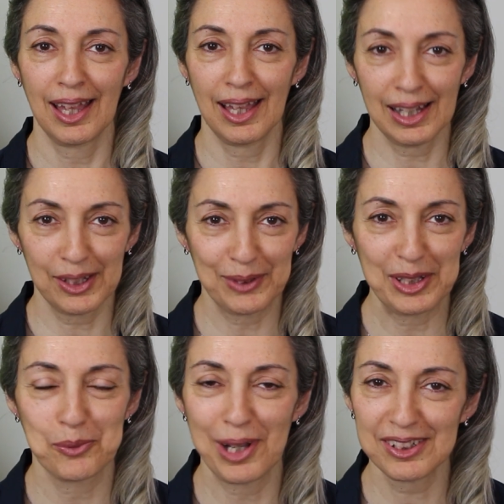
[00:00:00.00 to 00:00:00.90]
Hello
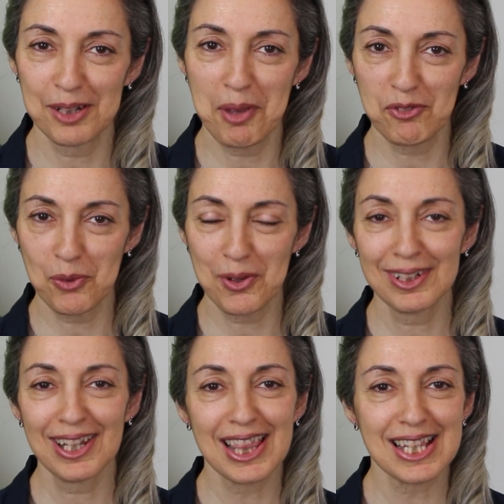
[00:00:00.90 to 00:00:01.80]
and welcome
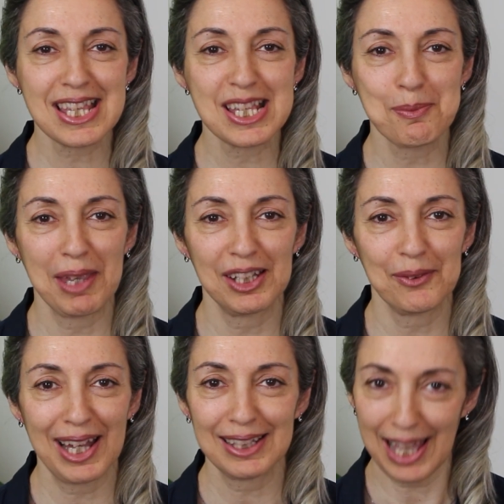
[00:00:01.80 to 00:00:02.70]
everyone, this is Minoo
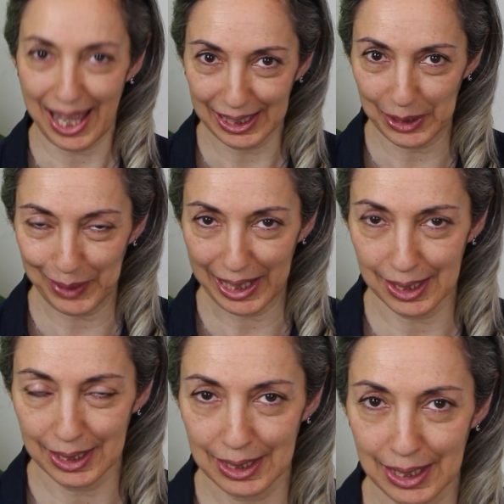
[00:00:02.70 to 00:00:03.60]
at Anglo-Link.
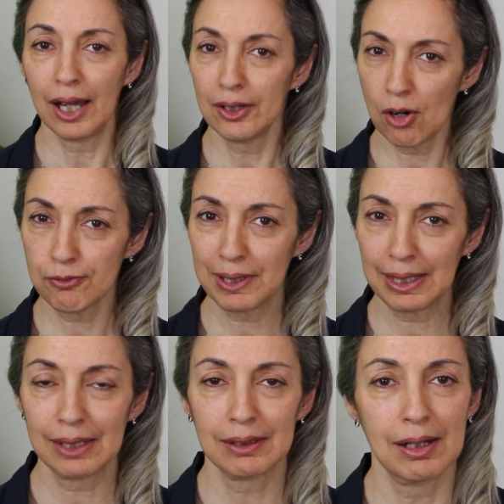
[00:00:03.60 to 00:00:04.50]
I often
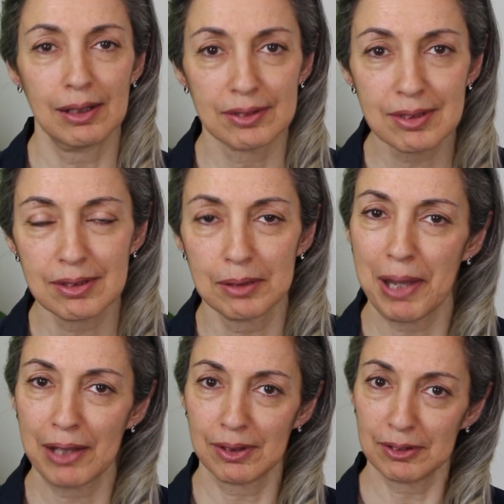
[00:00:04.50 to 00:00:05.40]
get asked
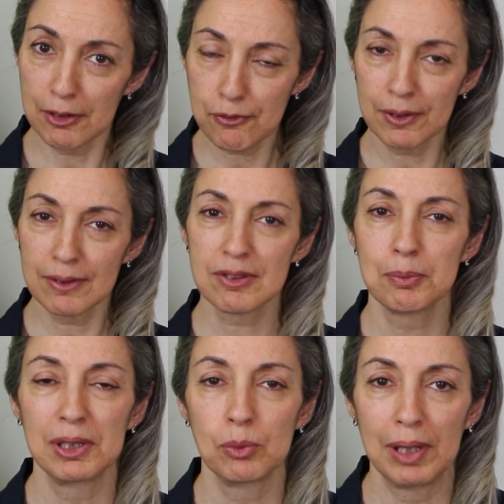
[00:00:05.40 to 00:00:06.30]
about the difference
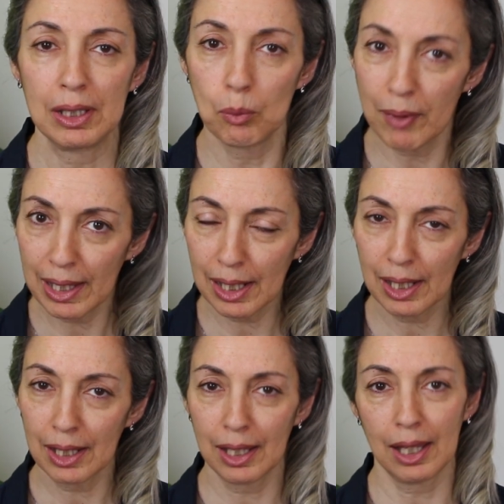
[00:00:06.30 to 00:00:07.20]
between will
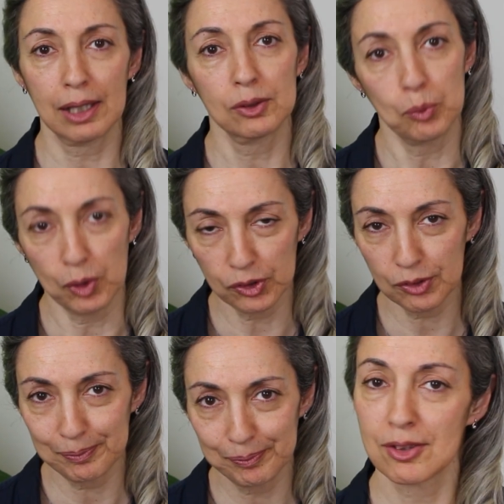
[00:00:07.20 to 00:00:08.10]
and would.
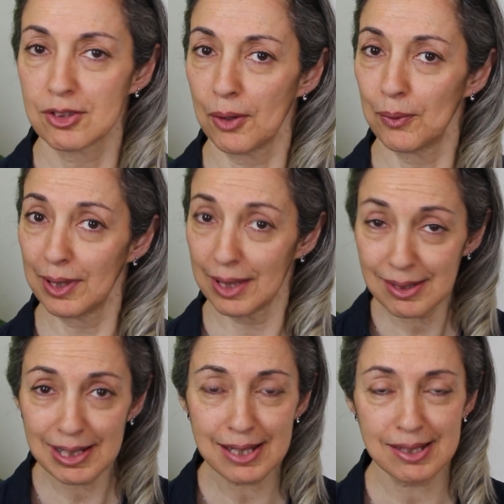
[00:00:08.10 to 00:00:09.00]
So in
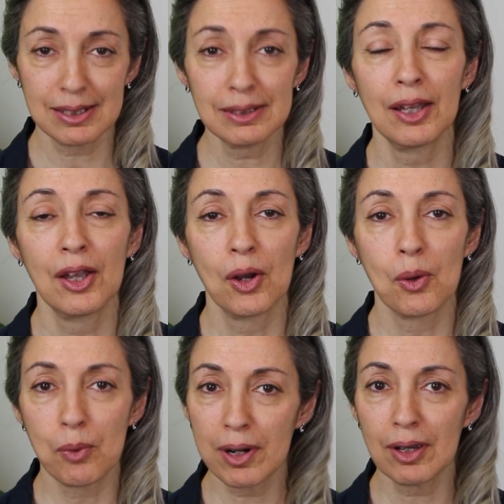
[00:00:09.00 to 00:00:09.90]
this lesson,
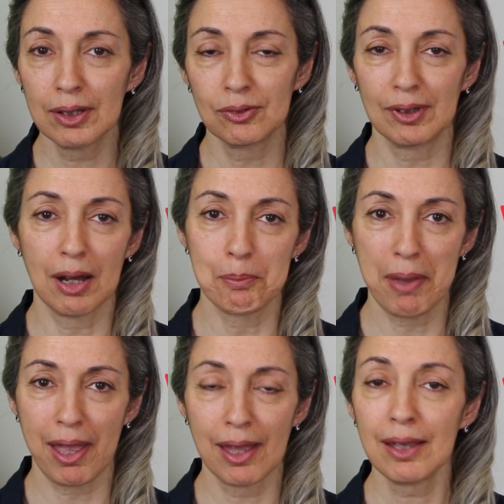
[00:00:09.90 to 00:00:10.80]
we're going to
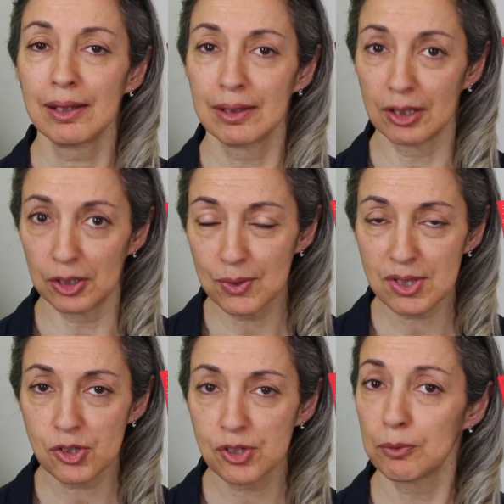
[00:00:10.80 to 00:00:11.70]
compare the
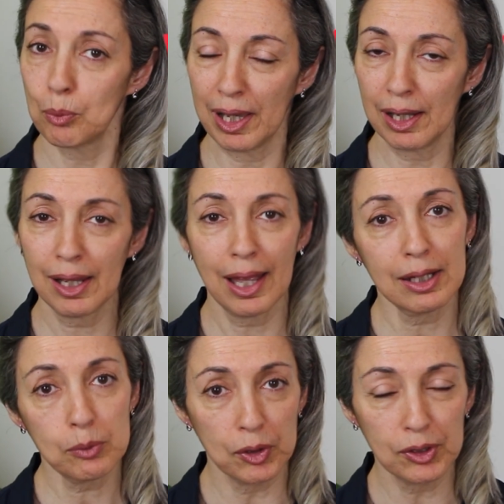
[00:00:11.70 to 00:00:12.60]
usage of will
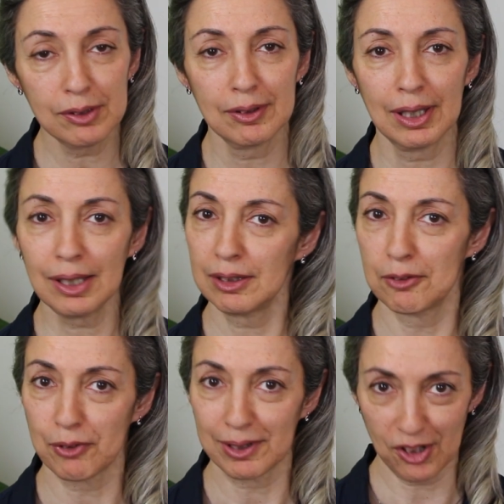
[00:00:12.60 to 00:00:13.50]
and would in
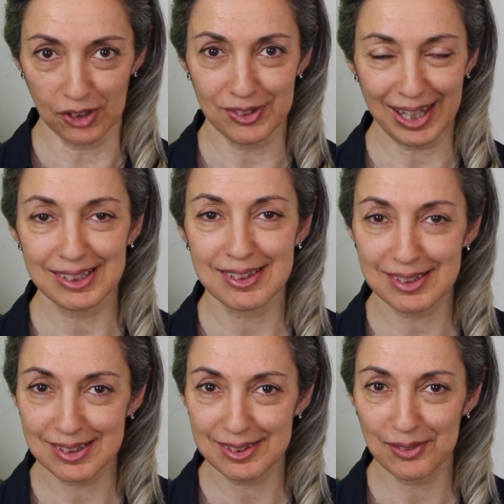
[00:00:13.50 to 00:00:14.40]
different
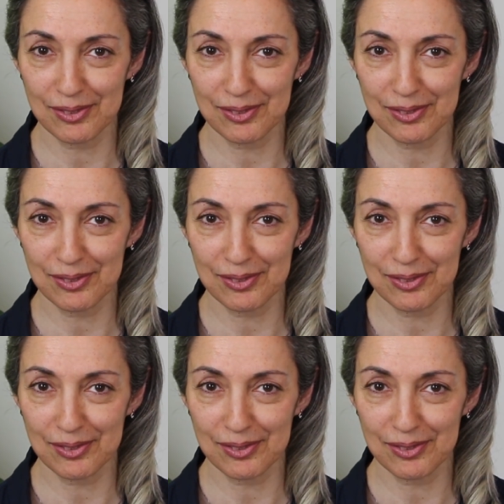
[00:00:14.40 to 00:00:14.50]
contexts.